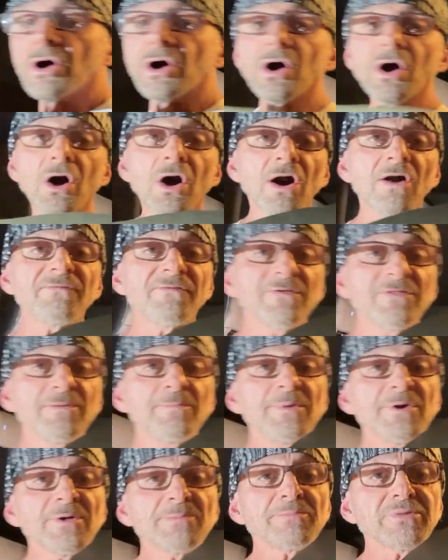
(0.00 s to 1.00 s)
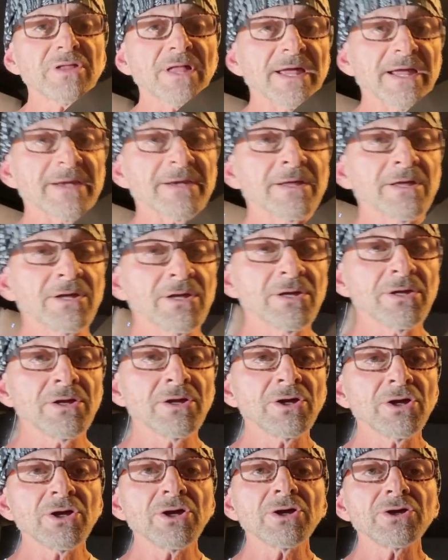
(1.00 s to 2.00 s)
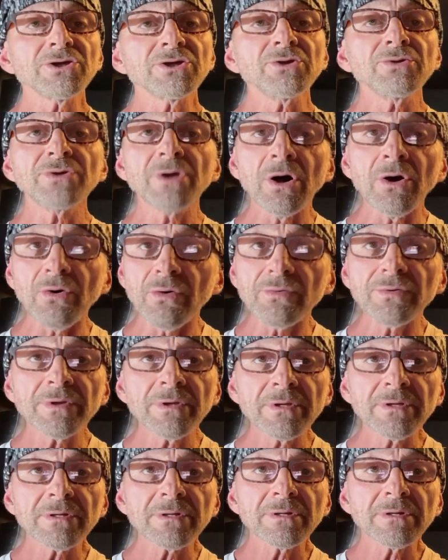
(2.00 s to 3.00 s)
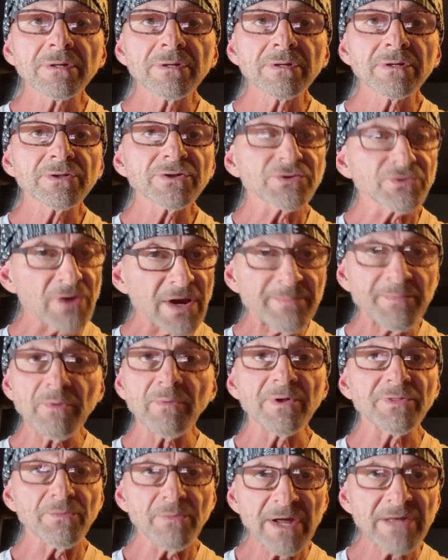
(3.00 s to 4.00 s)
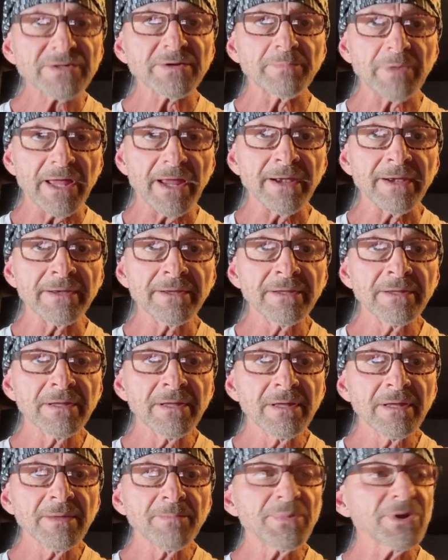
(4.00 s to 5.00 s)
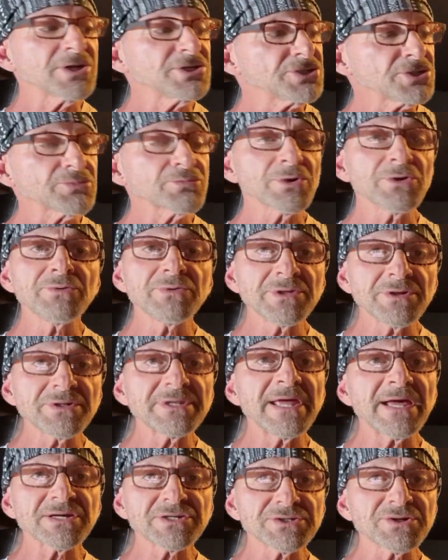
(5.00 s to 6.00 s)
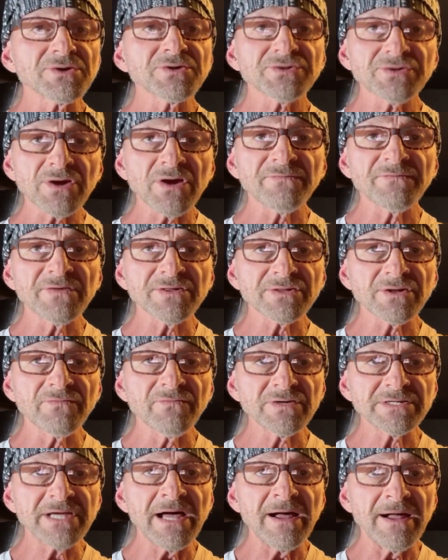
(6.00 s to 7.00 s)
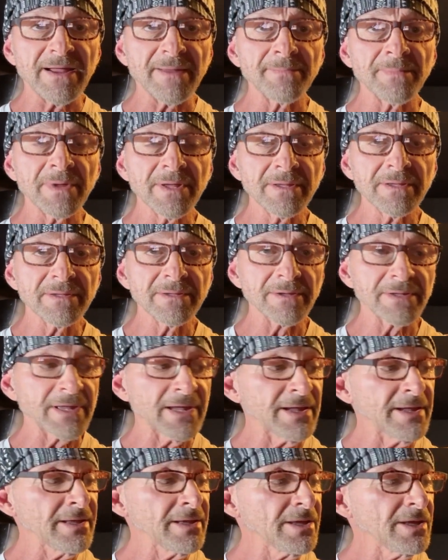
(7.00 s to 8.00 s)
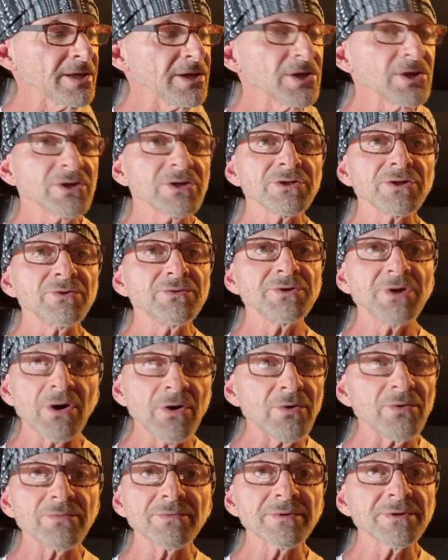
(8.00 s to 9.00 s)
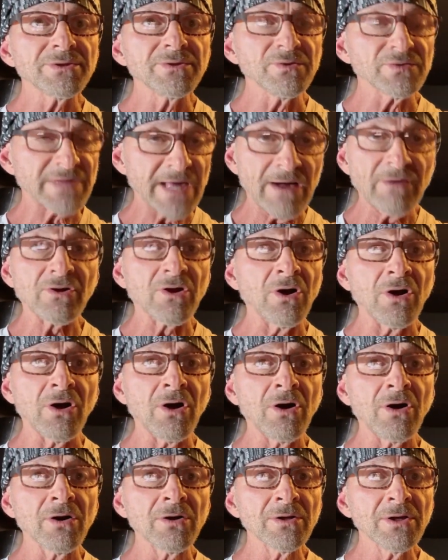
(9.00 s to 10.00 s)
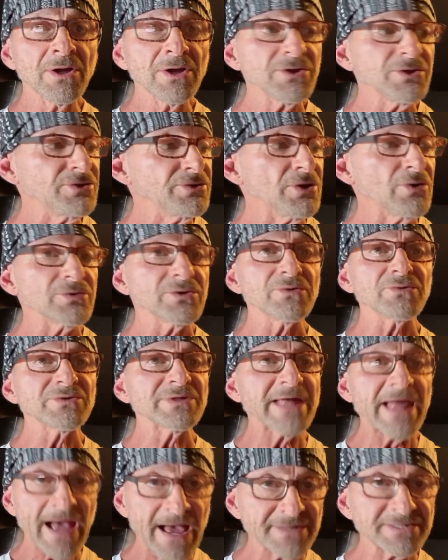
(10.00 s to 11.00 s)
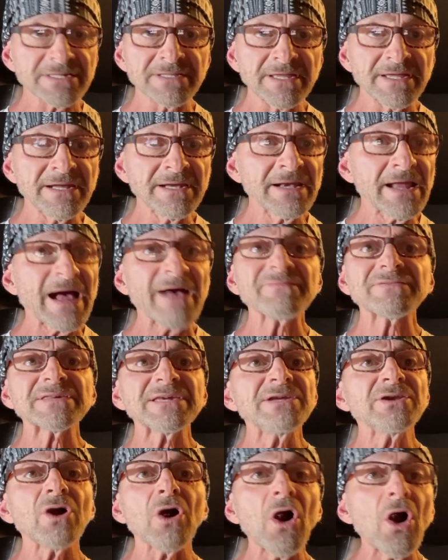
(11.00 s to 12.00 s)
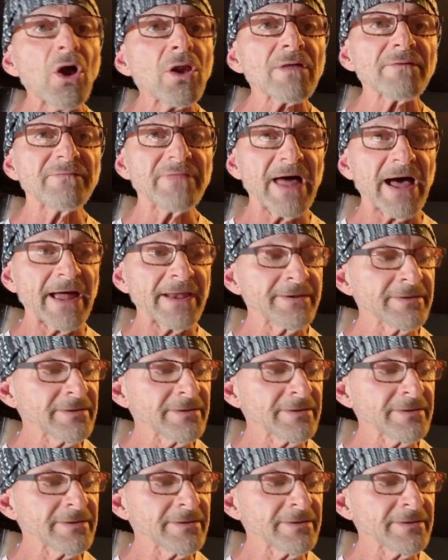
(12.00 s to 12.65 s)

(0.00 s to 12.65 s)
off of the build plate? You don't scrape it with a razor blade because you'll ruin your textured surface over time, okay? You don't use alcohol, you don't use gasoline. I've seen all of that.